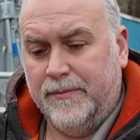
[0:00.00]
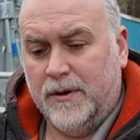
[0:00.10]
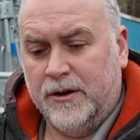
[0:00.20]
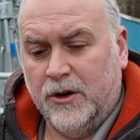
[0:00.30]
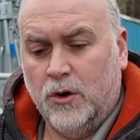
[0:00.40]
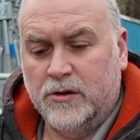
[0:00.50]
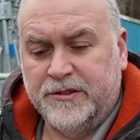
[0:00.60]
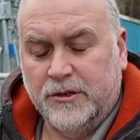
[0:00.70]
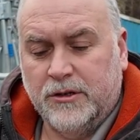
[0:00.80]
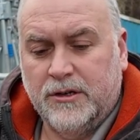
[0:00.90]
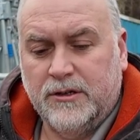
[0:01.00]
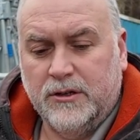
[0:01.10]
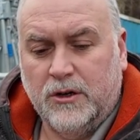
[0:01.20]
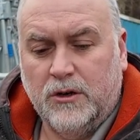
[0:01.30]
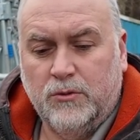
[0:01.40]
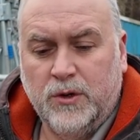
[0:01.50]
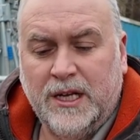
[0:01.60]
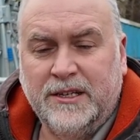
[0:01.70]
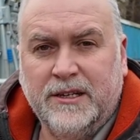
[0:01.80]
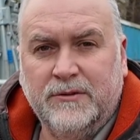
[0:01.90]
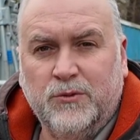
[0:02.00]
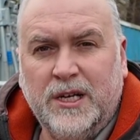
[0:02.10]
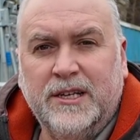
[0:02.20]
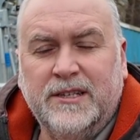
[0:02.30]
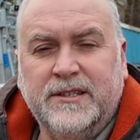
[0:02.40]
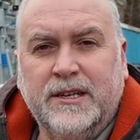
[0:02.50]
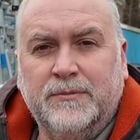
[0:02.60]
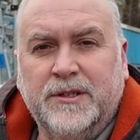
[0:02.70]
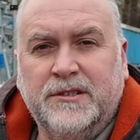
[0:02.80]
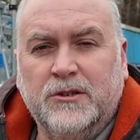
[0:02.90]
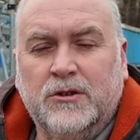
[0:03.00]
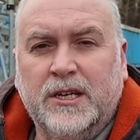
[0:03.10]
Or no suck, no willingness in him to suck.